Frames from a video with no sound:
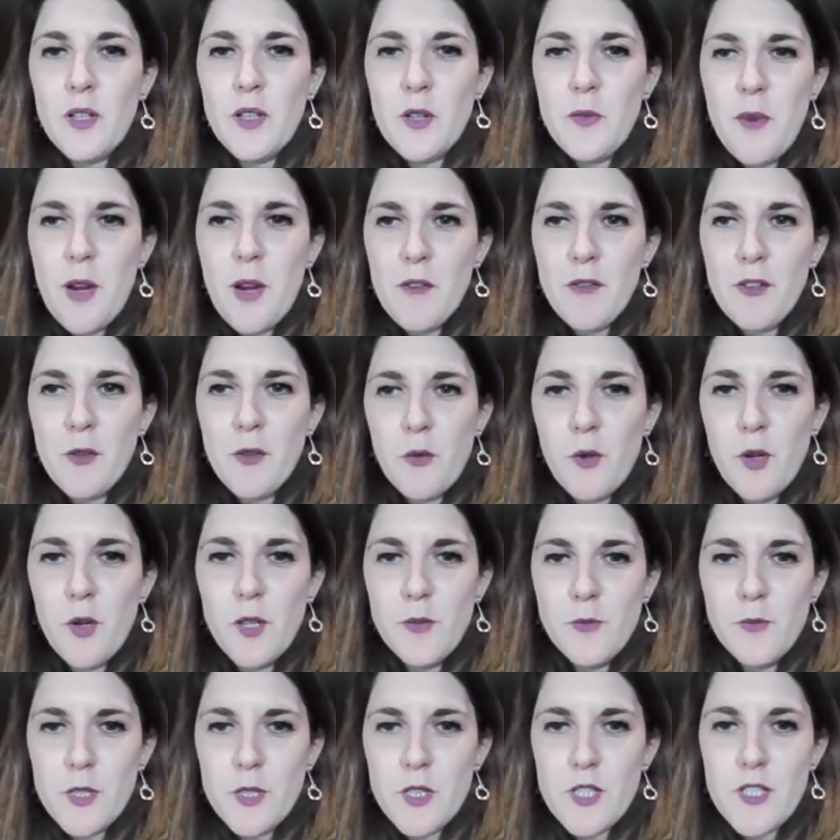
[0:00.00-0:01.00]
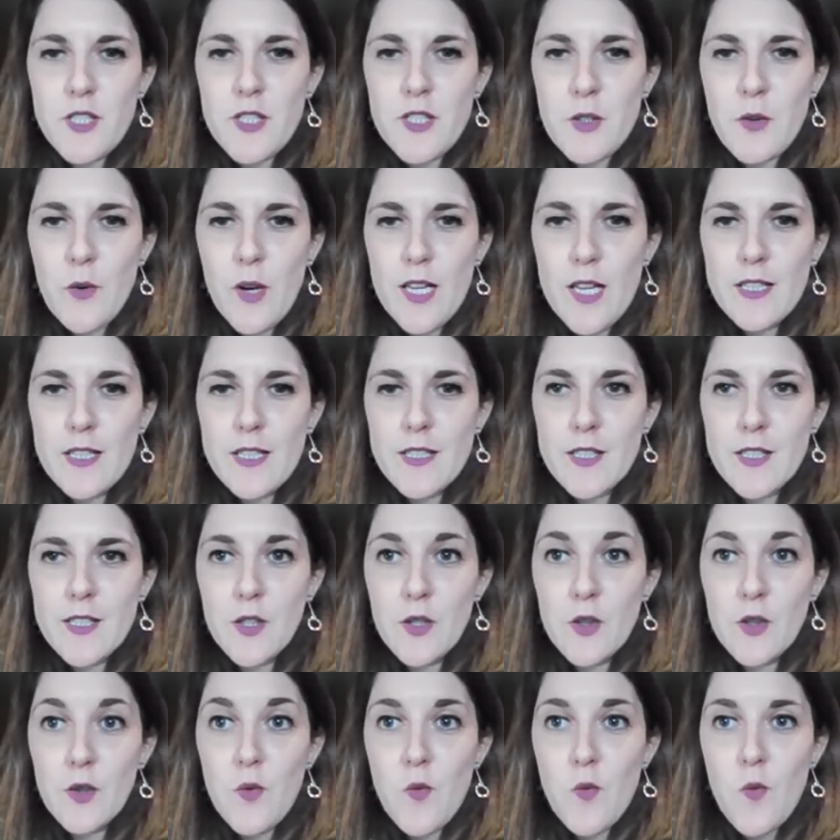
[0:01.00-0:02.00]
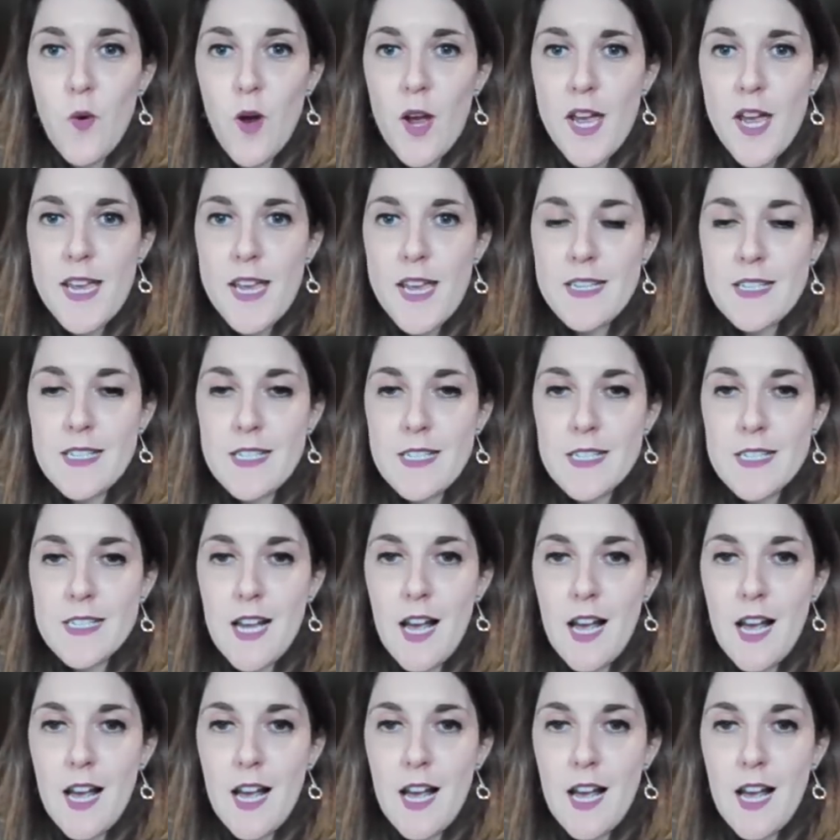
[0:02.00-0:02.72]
Welcome, everyone. We're just going to wait